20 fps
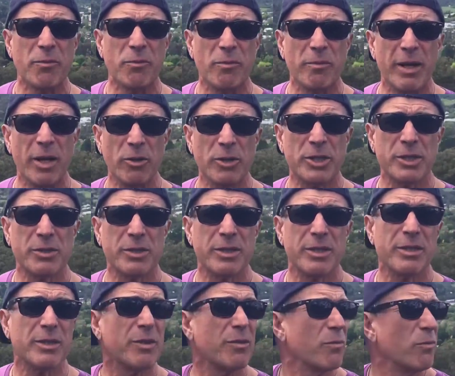else
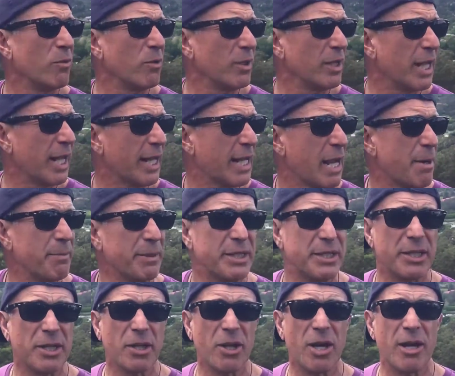will come
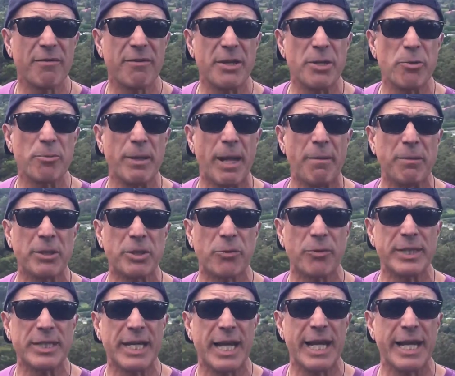into your life that you'll be able to
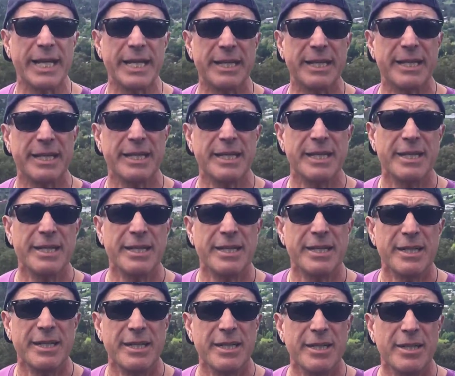retain.
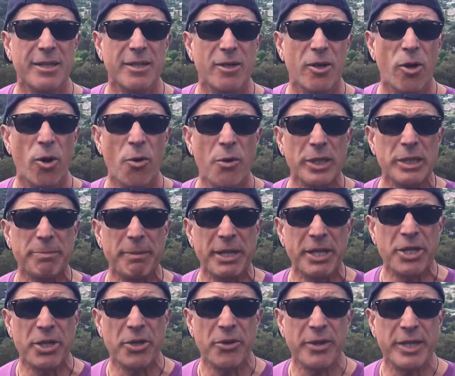Always be
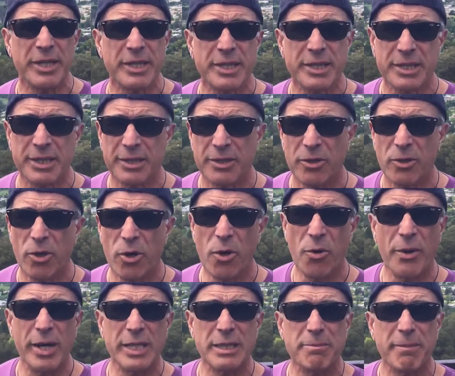curious,
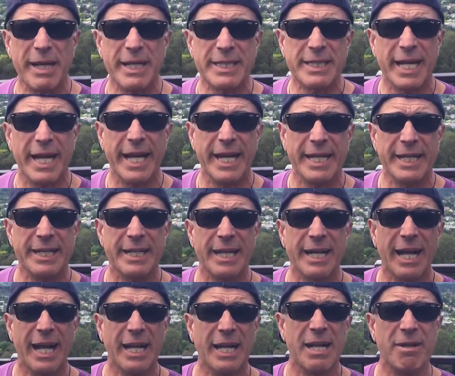always maintain
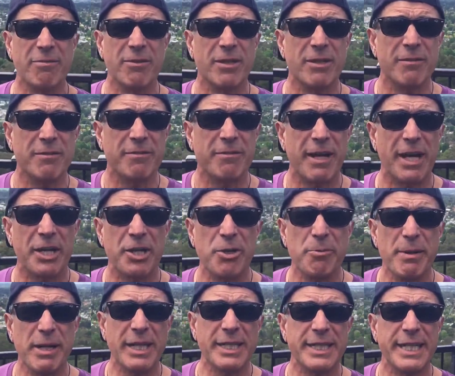a level of
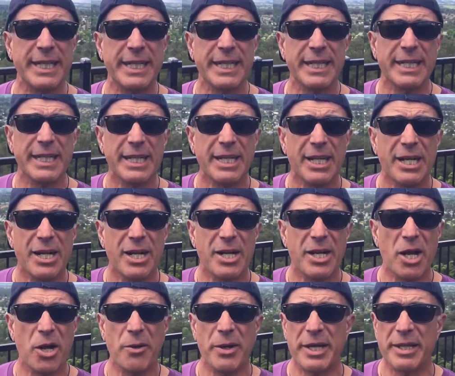humility,
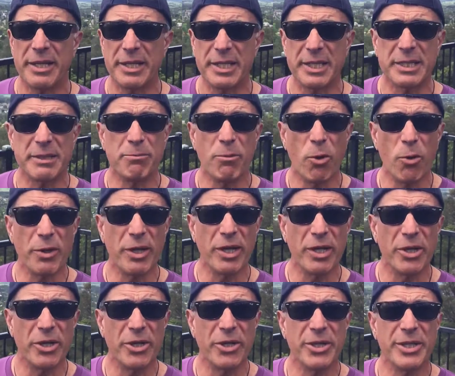knowing that there's more to
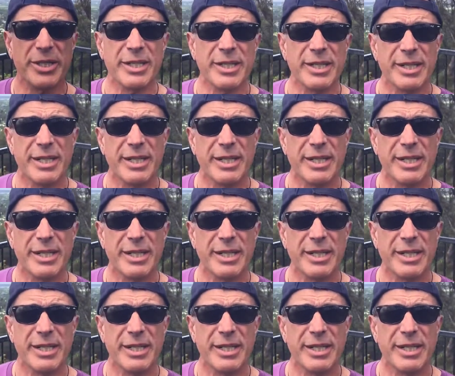learn,